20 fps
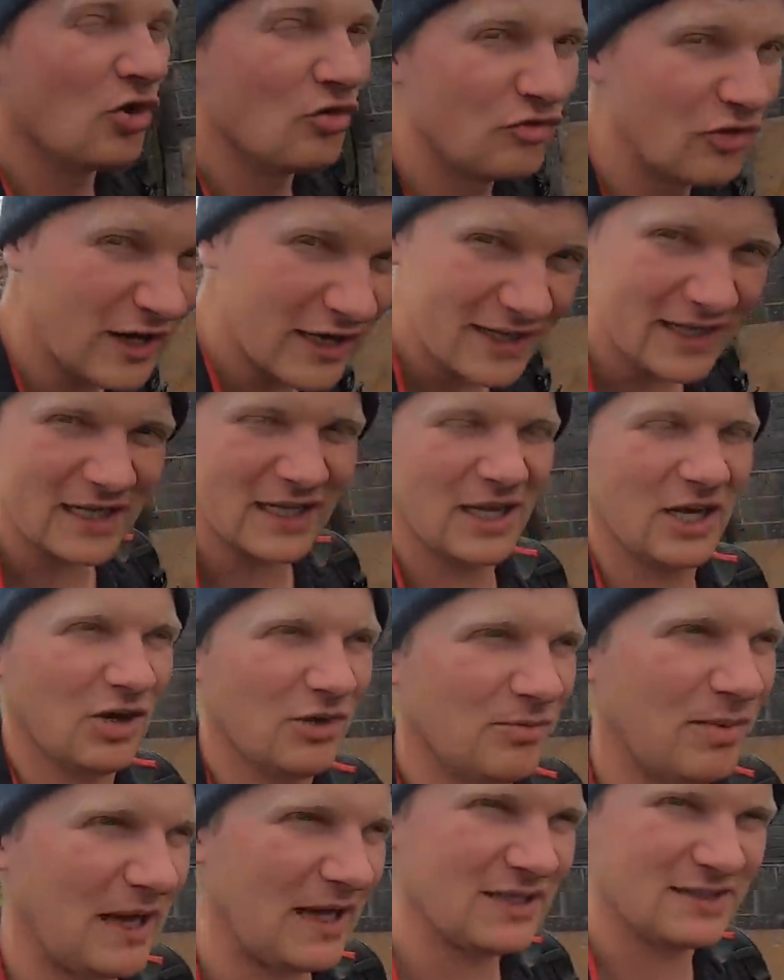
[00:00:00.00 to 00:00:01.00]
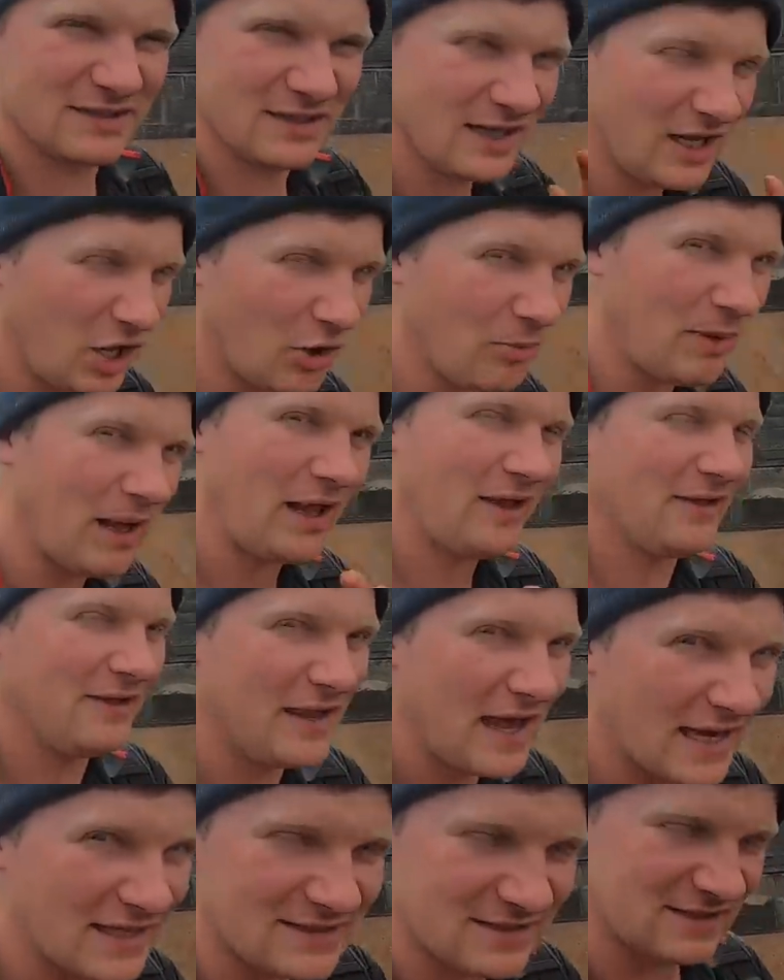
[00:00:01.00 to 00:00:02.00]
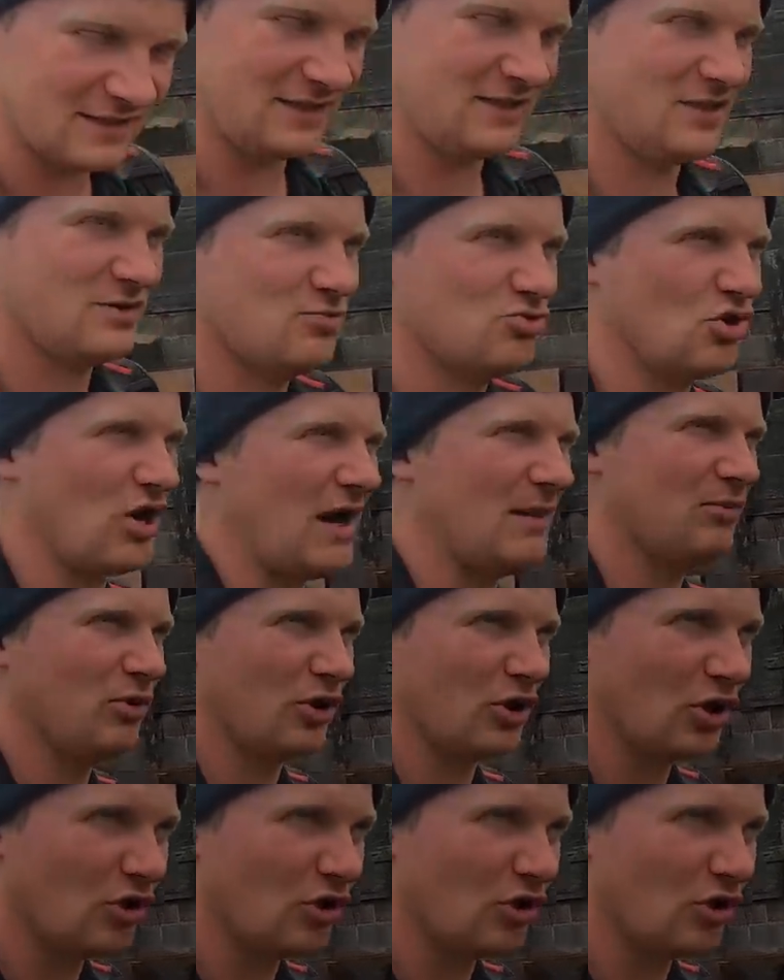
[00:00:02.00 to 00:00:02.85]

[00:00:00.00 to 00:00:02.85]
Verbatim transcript: Ring the little bell. So the little bell next to the subscribe button.